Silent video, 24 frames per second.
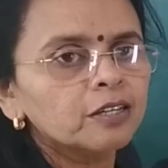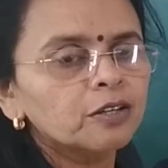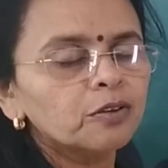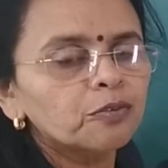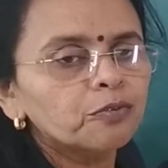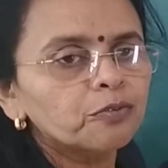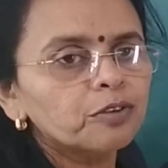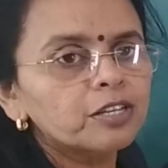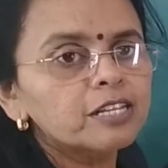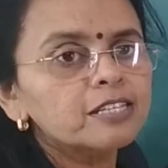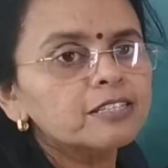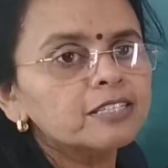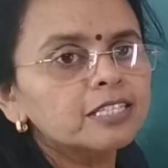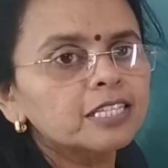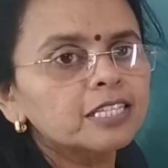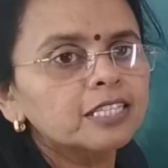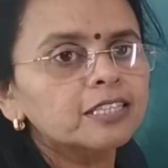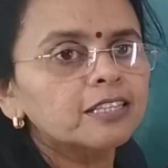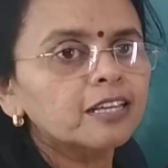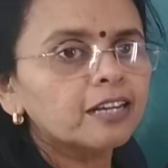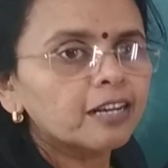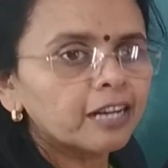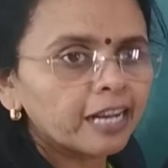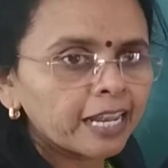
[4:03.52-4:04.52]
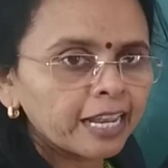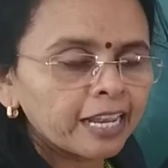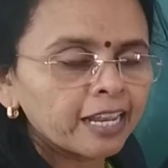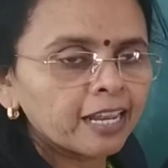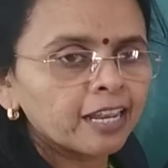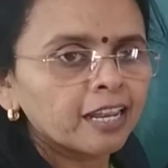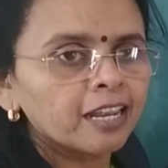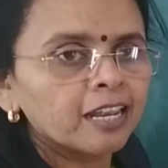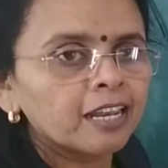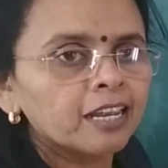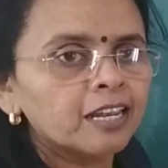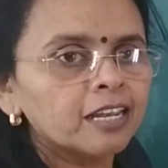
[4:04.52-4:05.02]
we'll see the
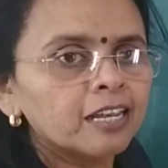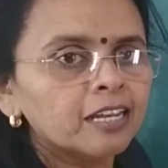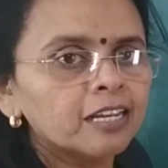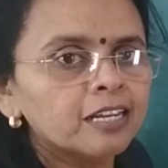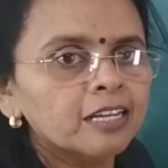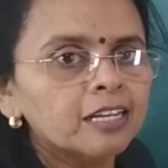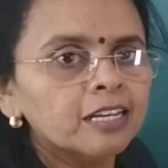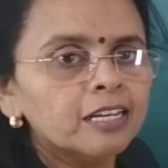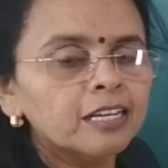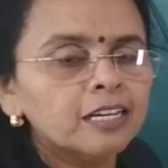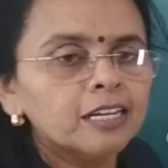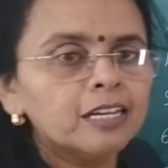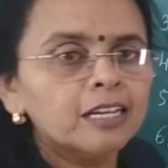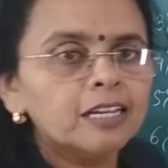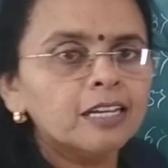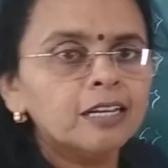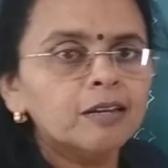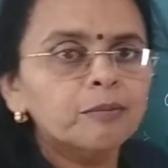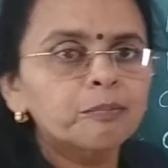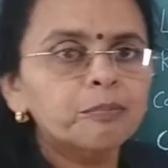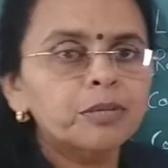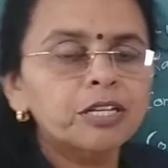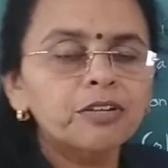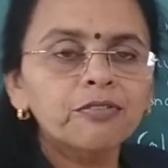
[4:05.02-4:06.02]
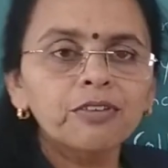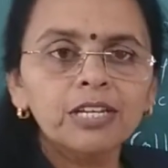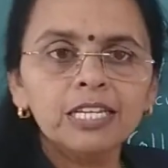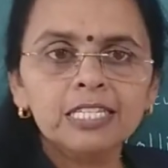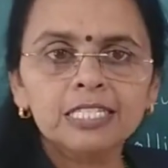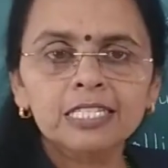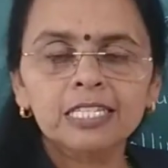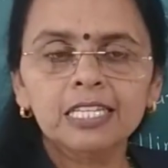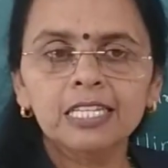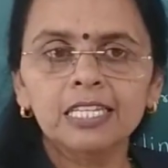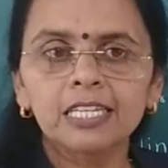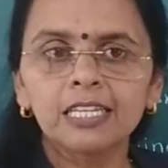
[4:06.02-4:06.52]
ray.
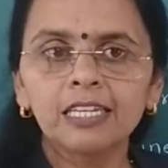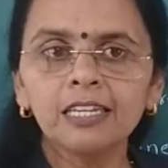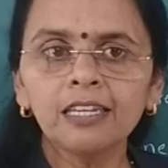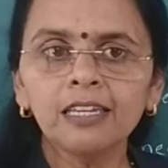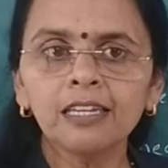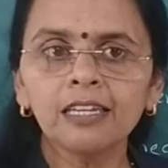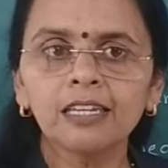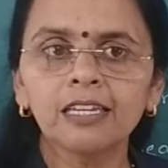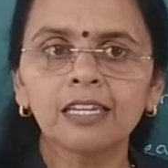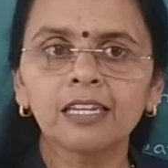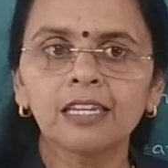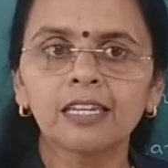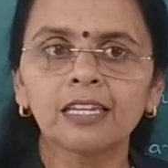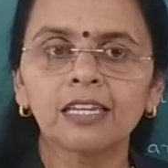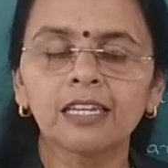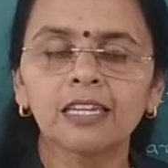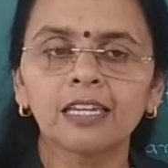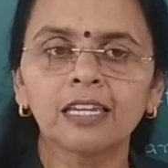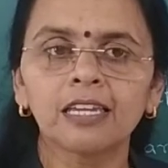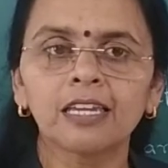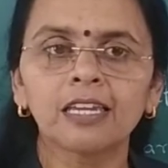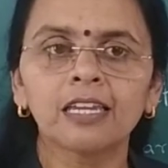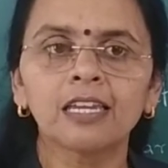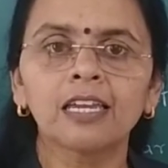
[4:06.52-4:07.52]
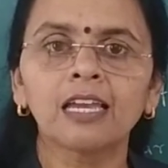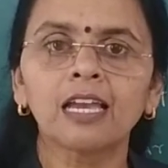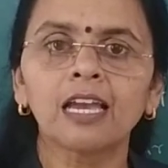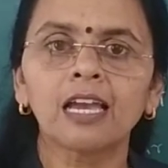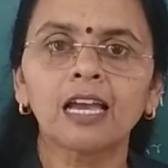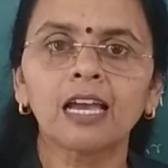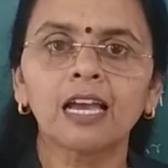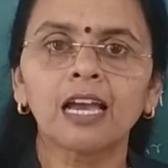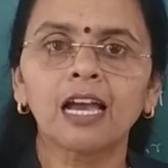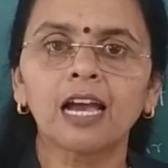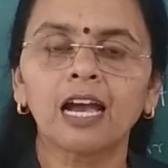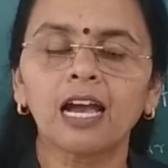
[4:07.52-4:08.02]
Previously,
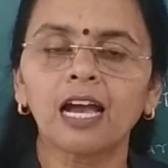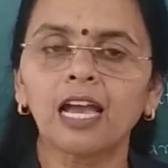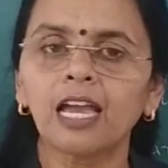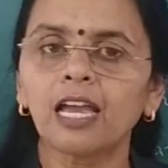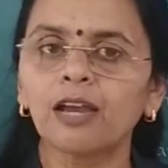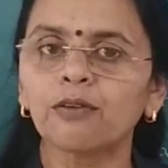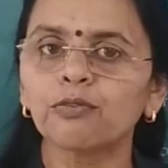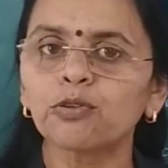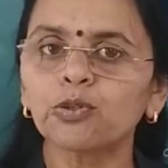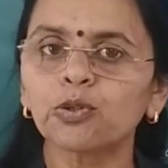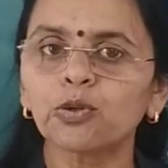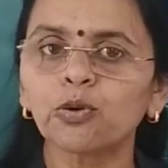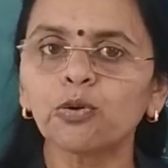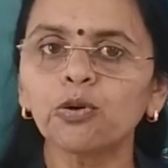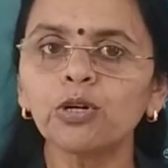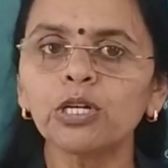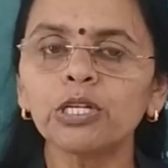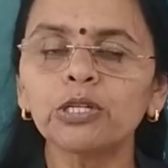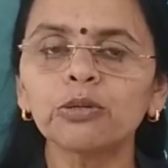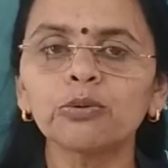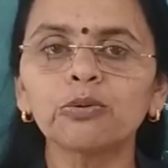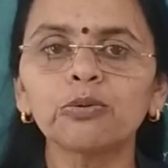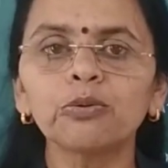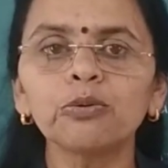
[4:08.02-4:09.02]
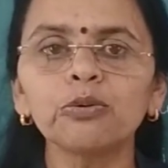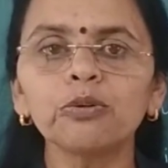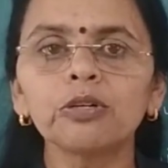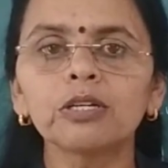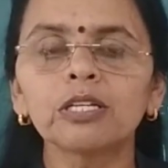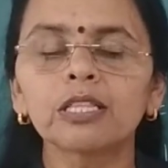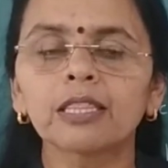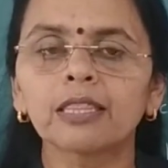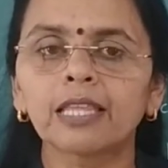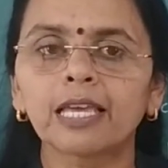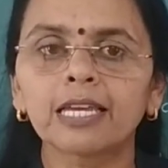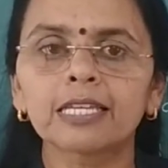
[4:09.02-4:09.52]
I have told you
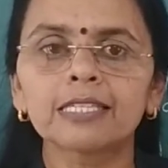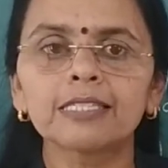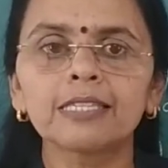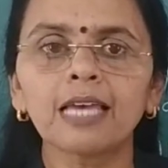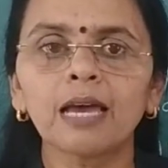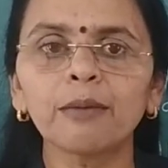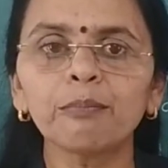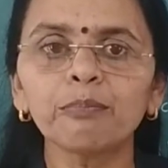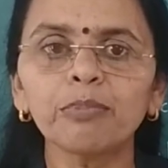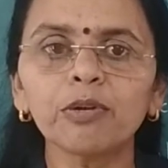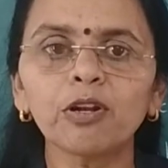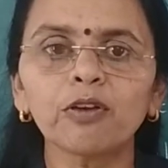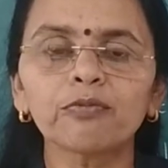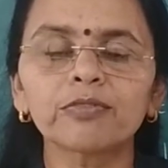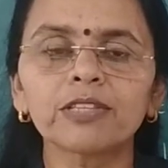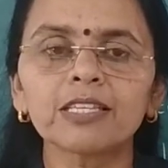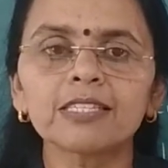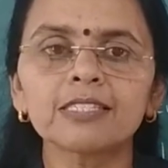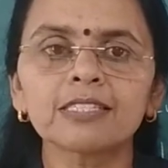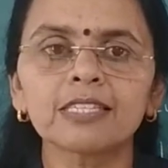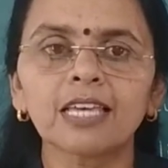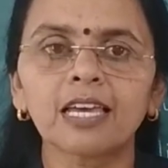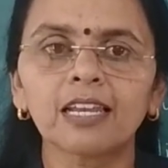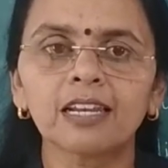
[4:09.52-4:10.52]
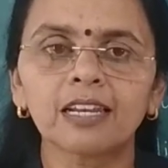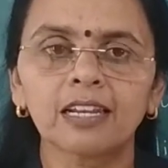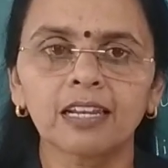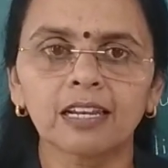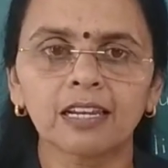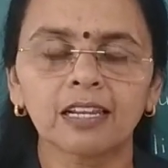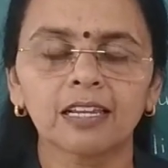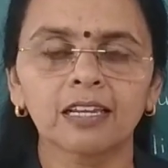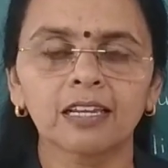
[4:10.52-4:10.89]
the example of the sun.